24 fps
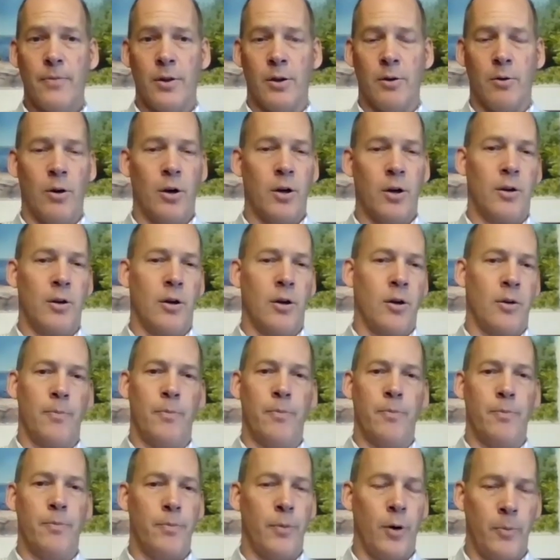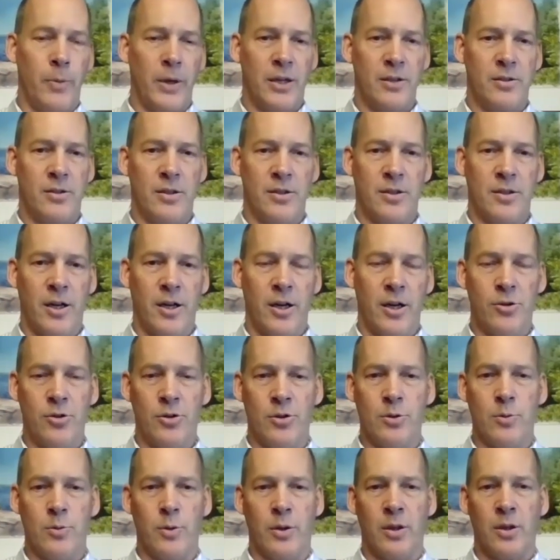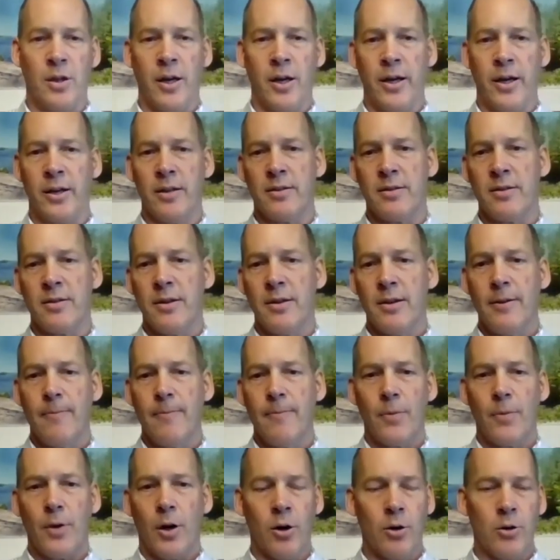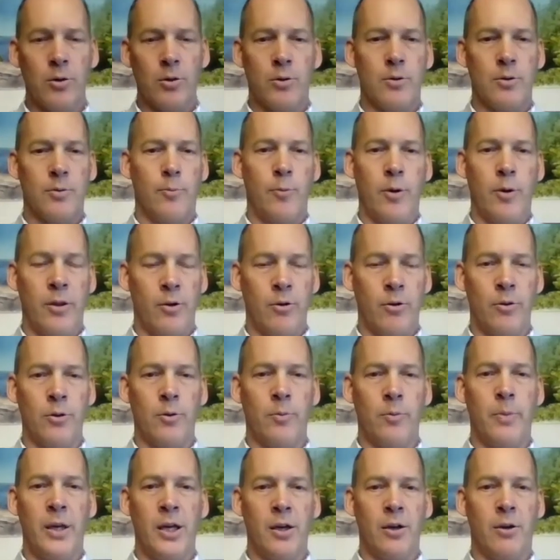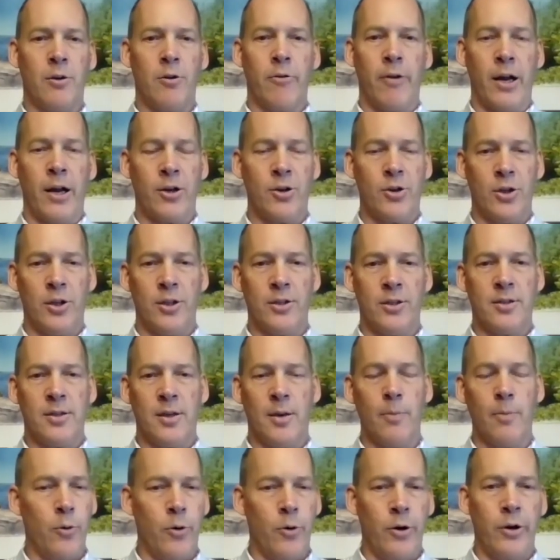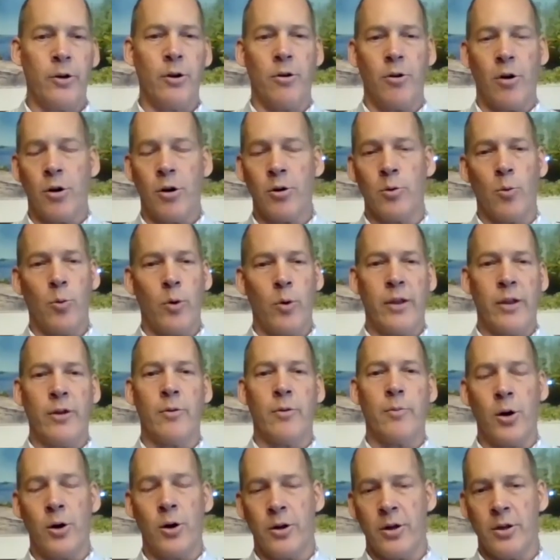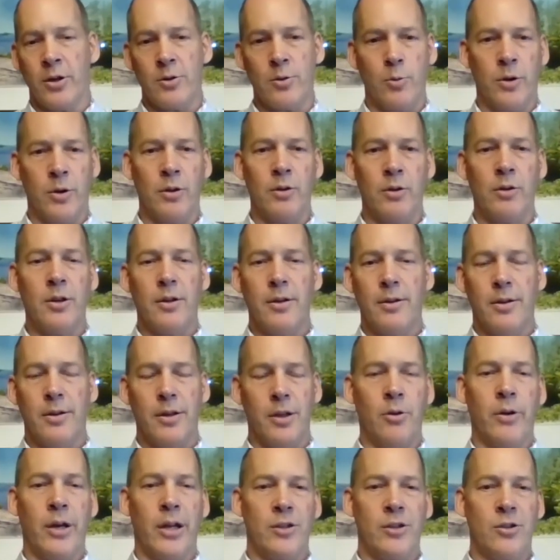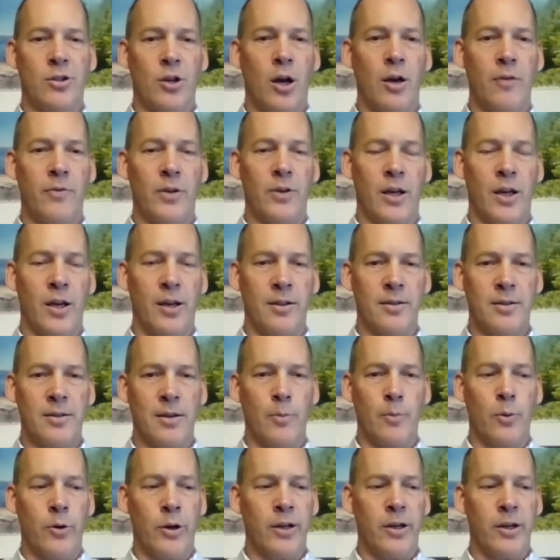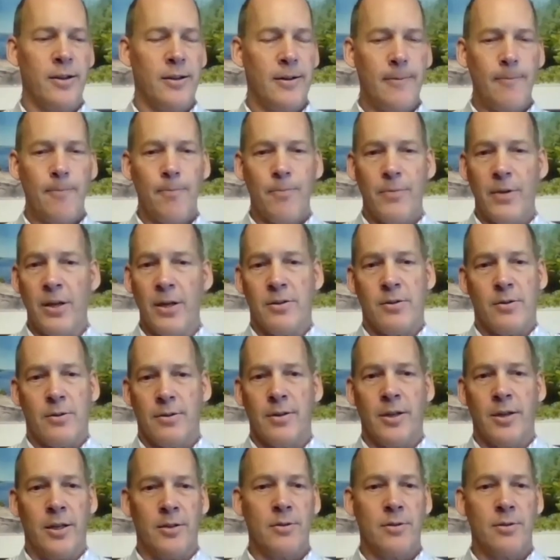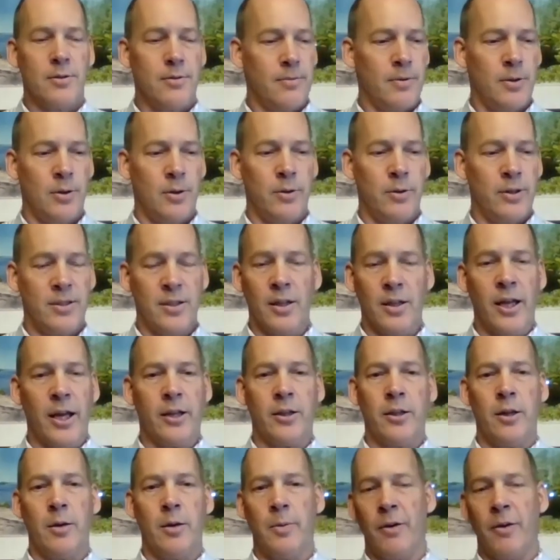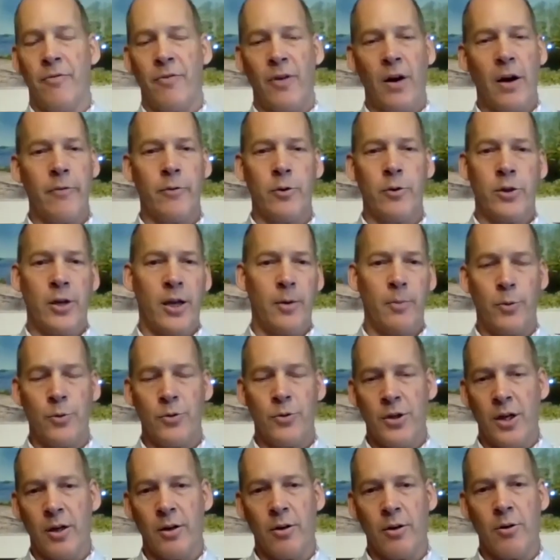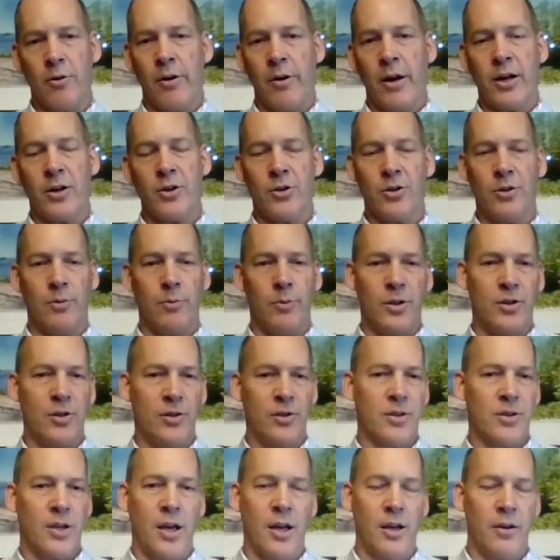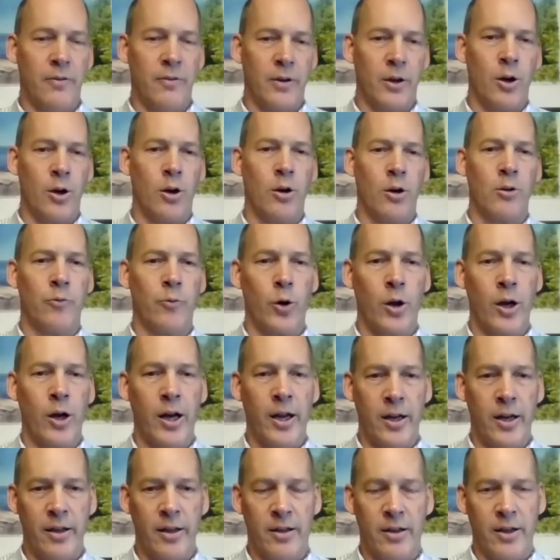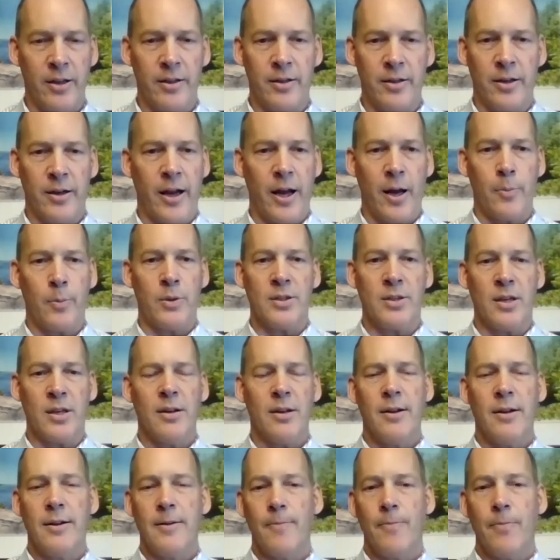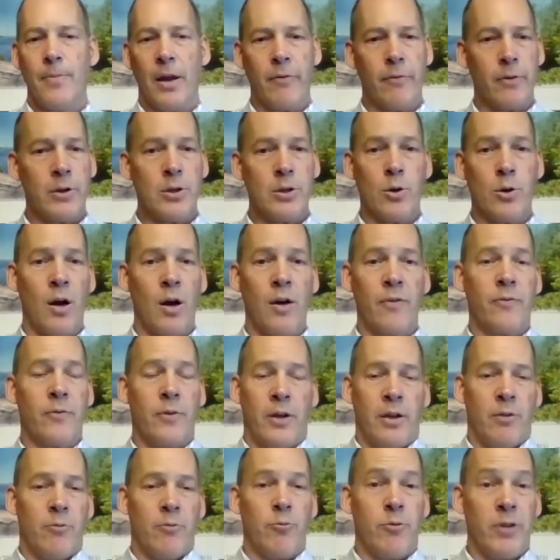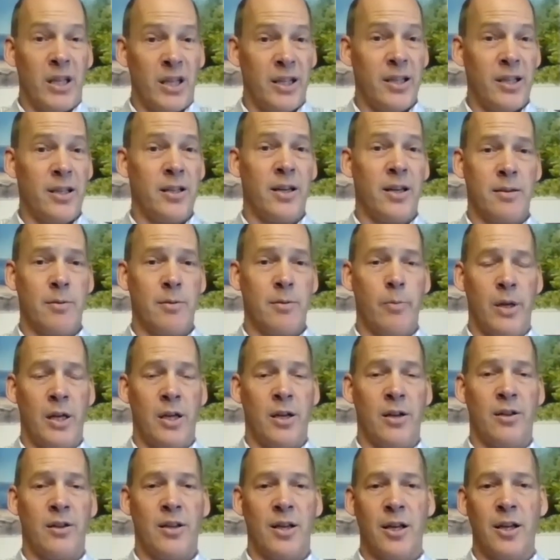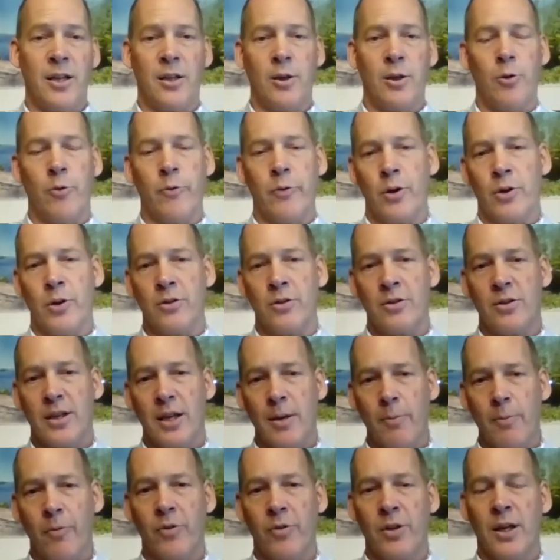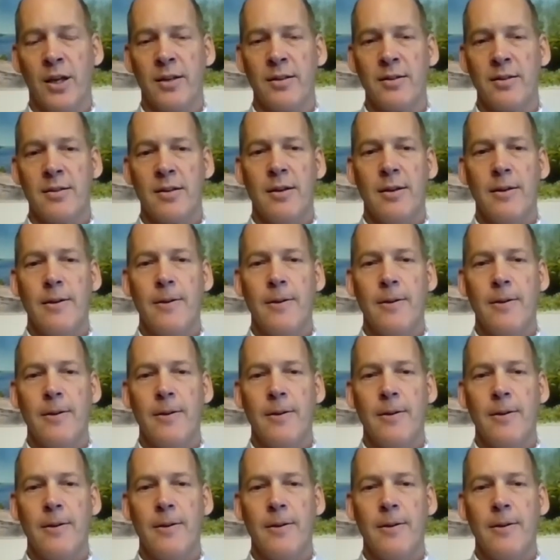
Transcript: You know, our biggest discussions with clients aren't whether there'll be a correction at some point or aren't whether markets will, you know, get soft again at some point. It's you know, is it likely to be 5 or 10% correction, which is kind of a garden variety thing that happens every so often and really doesn't mean a thing in the overall scheme of things?